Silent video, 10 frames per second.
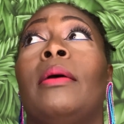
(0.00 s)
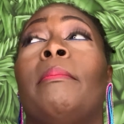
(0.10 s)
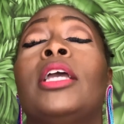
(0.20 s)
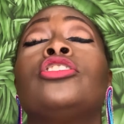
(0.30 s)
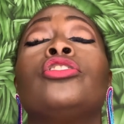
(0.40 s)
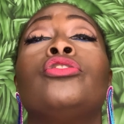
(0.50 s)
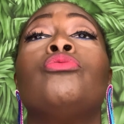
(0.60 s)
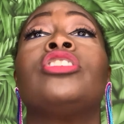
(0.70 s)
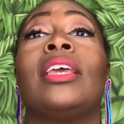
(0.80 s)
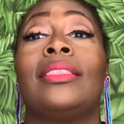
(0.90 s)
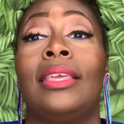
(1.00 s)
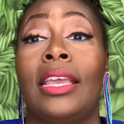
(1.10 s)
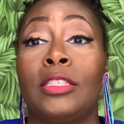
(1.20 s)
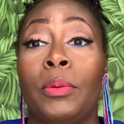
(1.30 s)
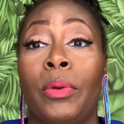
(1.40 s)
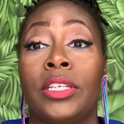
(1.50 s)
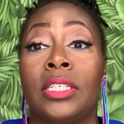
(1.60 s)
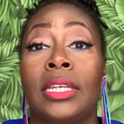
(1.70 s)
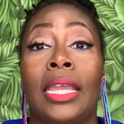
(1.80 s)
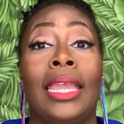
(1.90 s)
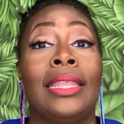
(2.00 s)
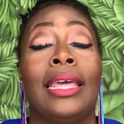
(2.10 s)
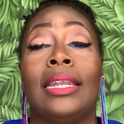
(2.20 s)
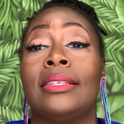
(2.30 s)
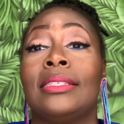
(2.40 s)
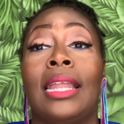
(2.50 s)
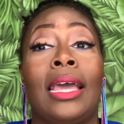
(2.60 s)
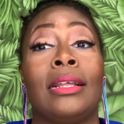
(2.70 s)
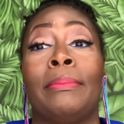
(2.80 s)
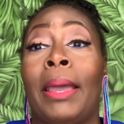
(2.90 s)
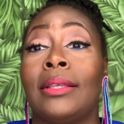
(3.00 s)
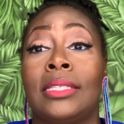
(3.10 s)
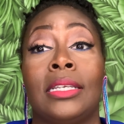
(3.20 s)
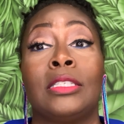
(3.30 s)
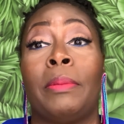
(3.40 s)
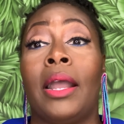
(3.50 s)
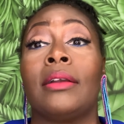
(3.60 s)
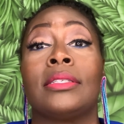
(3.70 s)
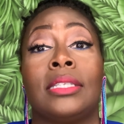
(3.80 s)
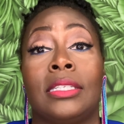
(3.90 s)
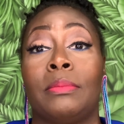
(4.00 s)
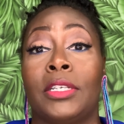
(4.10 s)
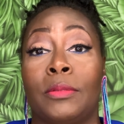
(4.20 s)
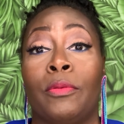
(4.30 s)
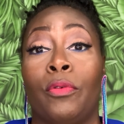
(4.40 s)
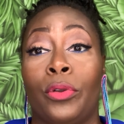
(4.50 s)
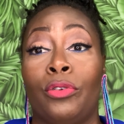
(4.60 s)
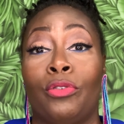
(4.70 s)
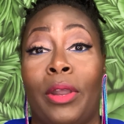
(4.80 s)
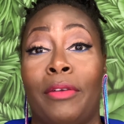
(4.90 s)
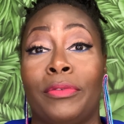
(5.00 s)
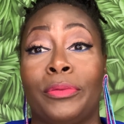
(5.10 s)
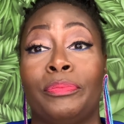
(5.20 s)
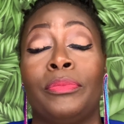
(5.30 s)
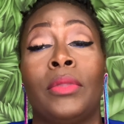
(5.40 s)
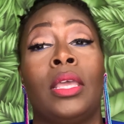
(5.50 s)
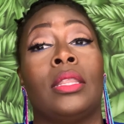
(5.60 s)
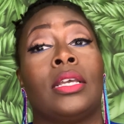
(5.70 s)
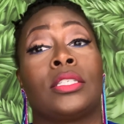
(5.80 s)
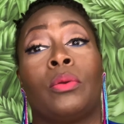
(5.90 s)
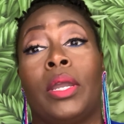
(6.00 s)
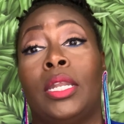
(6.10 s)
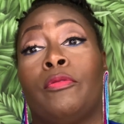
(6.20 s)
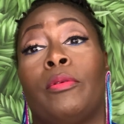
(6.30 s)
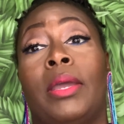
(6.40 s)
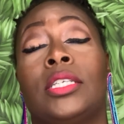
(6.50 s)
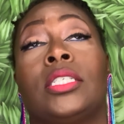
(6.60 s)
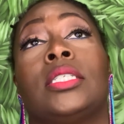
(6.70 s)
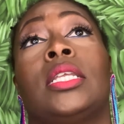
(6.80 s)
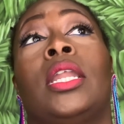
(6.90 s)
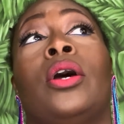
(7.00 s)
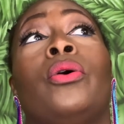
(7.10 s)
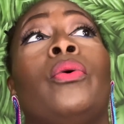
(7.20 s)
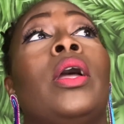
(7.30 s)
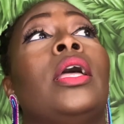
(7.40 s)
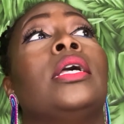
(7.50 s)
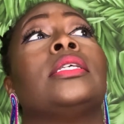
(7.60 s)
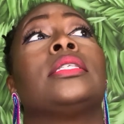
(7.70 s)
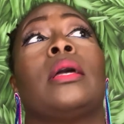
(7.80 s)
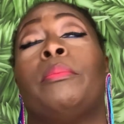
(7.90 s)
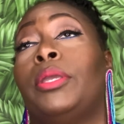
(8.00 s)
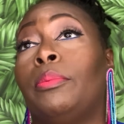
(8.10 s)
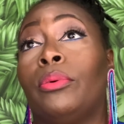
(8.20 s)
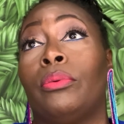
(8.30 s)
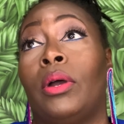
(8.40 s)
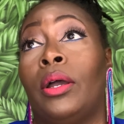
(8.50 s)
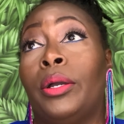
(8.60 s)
make sure you check the expiration date and that it's not about to expire 6 months before you travel. That's great information to know. Some people,